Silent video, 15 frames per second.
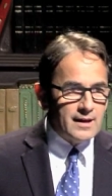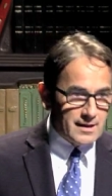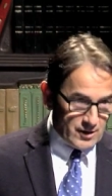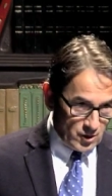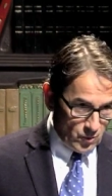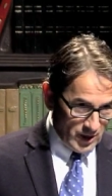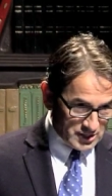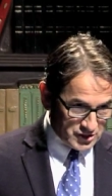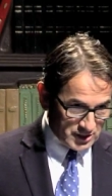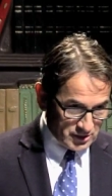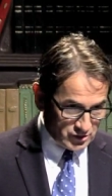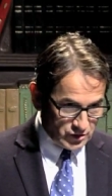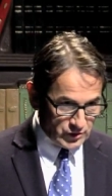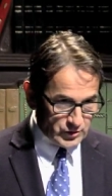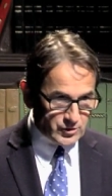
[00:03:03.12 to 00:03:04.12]
Question
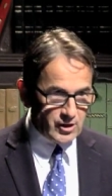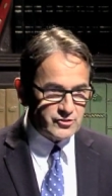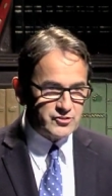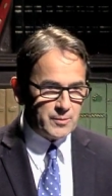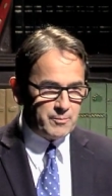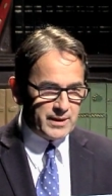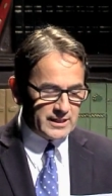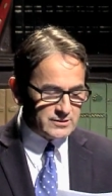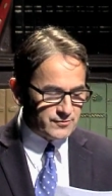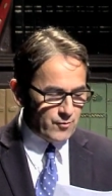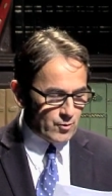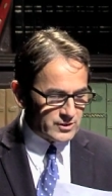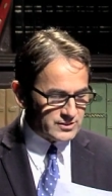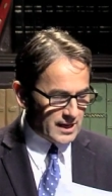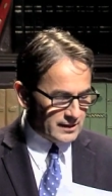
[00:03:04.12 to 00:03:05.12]
two goes to Binks
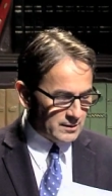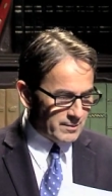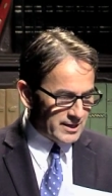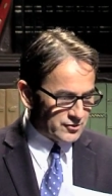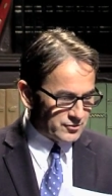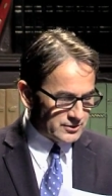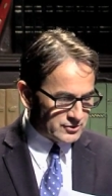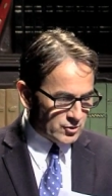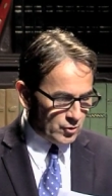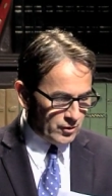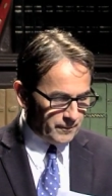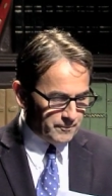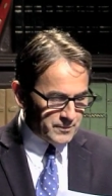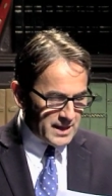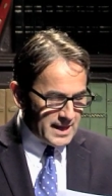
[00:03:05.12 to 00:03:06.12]
Forest Elementary School.
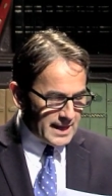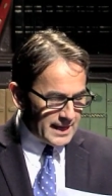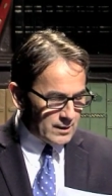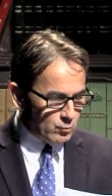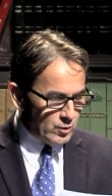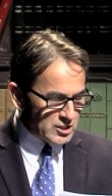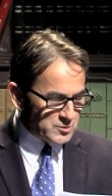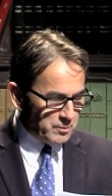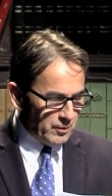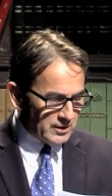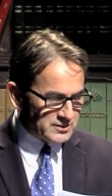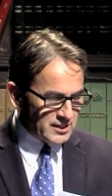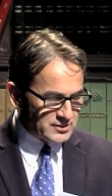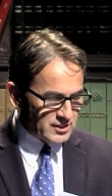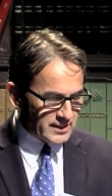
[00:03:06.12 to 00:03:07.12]
In which book
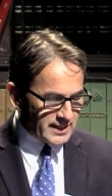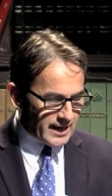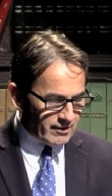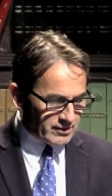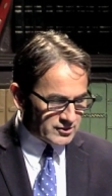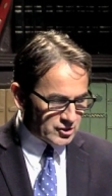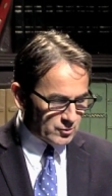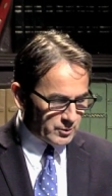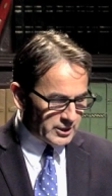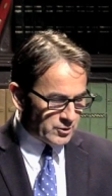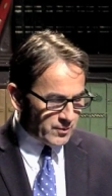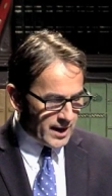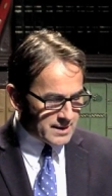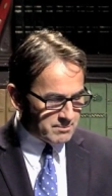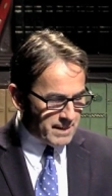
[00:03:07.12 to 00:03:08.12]
does a character
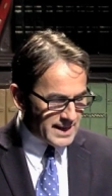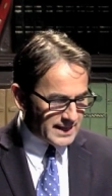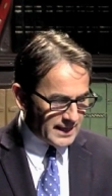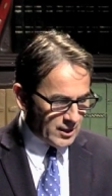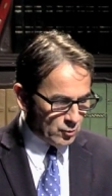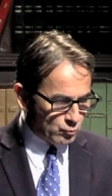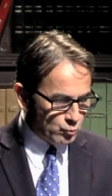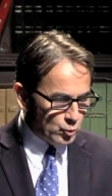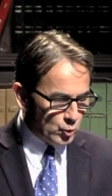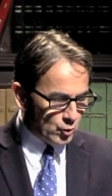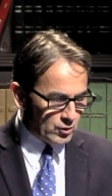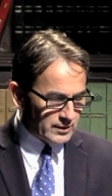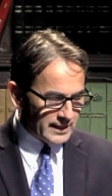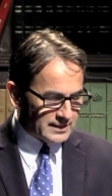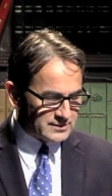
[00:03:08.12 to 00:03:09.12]
regret making a
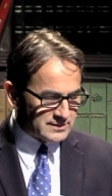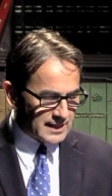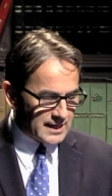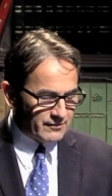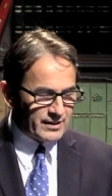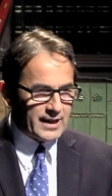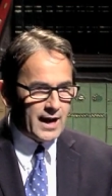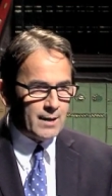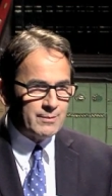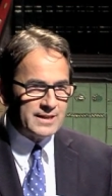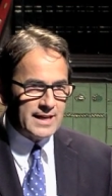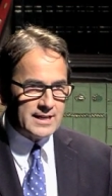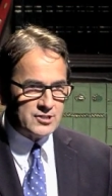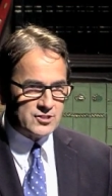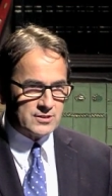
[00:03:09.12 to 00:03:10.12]
rule instead of
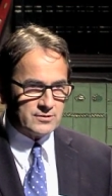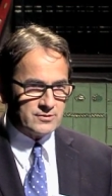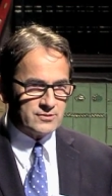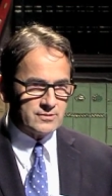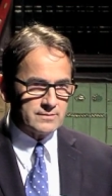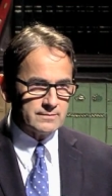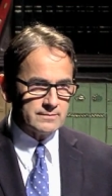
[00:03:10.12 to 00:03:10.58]
accommodations?